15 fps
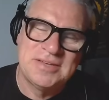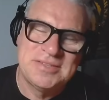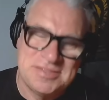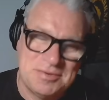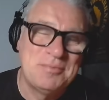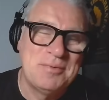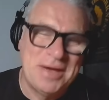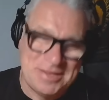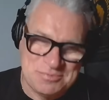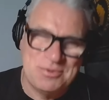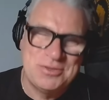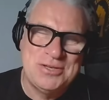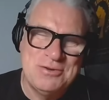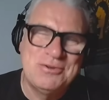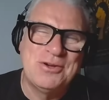So that's
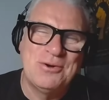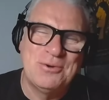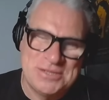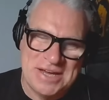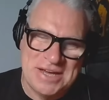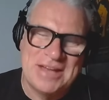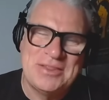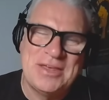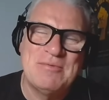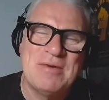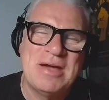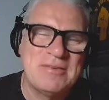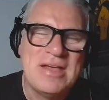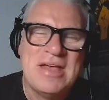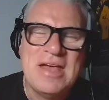what you called it. And
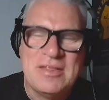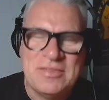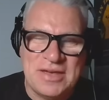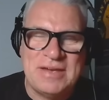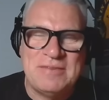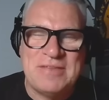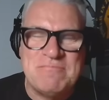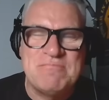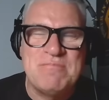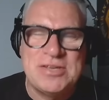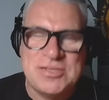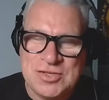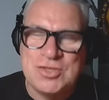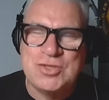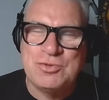they've
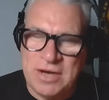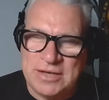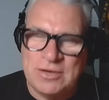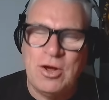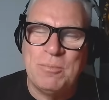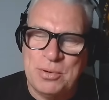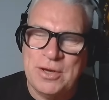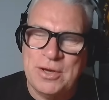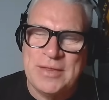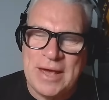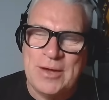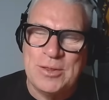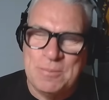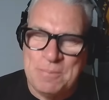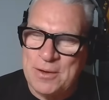missed a trick not putting
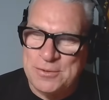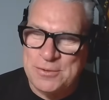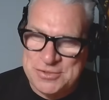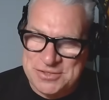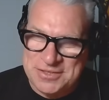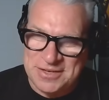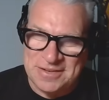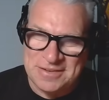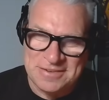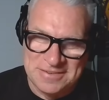that on the poster.